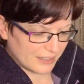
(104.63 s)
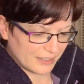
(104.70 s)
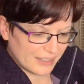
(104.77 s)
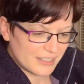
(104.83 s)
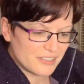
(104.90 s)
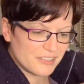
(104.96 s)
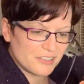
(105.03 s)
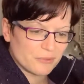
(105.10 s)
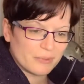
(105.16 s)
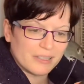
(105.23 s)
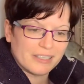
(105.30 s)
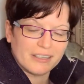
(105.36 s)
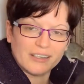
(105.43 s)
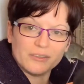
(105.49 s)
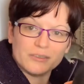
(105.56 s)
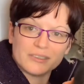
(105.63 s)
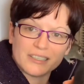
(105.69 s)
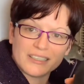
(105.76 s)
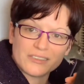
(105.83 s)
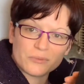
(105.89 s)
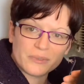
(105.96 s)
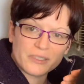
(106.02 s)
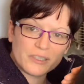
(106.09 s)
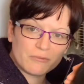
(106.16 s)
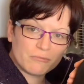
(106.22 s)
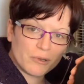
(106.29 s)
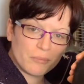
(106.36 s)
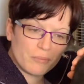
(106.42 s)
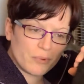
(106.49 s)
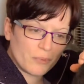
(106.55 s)
issues with the coat, it's in the
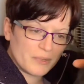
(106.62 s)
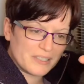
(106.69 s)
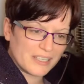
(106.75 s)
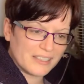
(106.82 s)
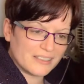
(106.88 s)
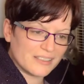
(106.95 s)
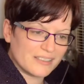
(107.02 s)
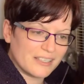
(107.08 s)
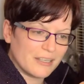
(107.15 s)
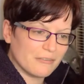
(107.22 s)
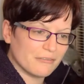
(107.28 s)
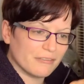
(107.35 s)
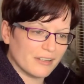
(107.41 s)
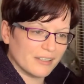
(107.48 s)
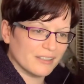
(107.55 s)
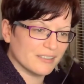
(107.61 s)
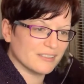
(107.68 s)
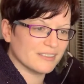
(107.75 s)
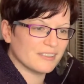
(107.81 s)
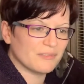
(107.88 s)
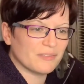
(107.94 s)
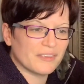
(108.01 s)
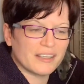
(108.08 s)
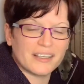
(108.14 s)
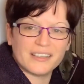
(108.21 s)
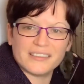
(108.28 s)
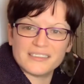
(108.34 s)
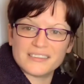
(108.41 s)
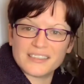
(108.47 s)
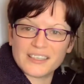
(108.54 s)
rump we tend to see it first.
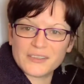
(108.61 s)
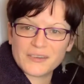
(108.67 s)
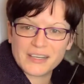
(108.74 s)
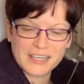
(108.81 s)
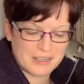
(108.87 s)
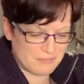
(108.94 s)
So